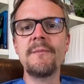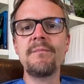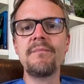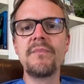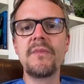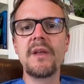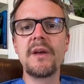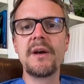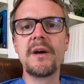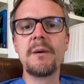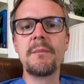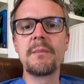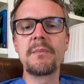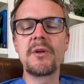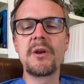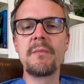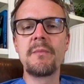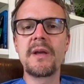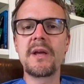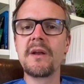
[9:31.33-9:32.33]
I'm
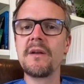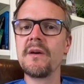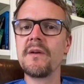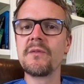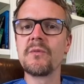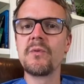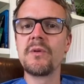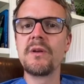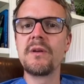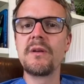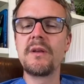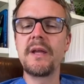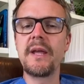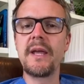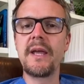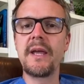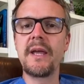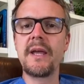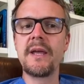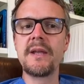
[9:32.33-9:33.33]
going to make another one,
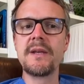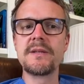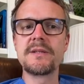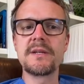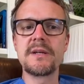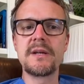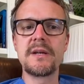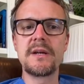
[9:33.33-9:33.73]
and